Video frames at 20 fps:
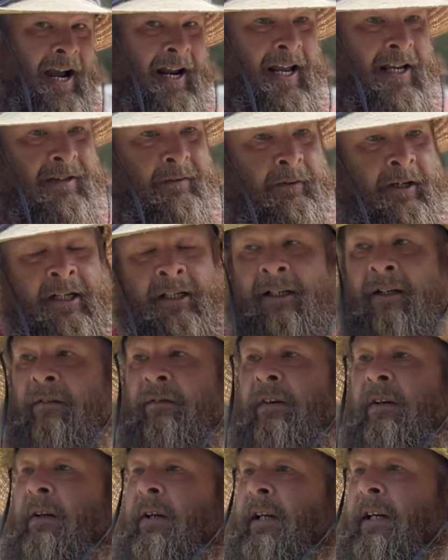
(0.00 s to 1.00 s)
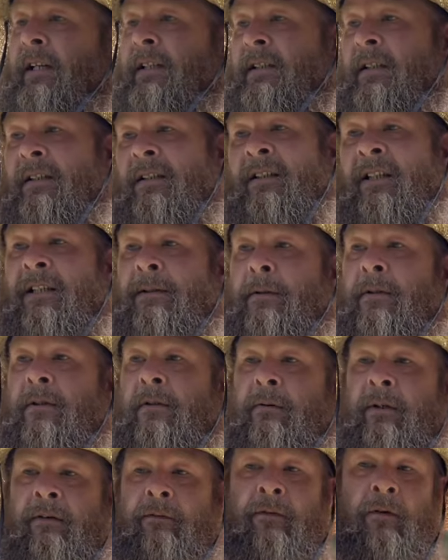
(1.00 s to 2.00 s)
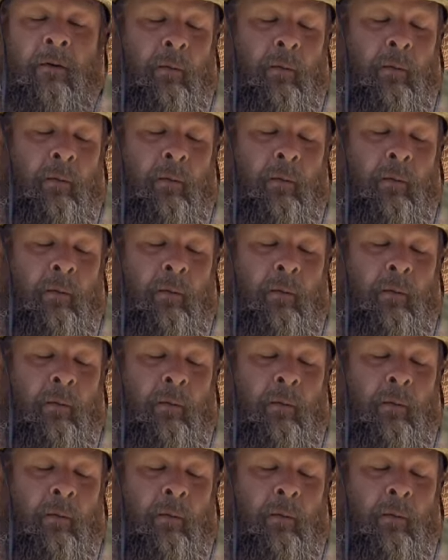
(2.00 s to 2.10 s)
It hasn't rained in a few days and it's not supposed to rain for a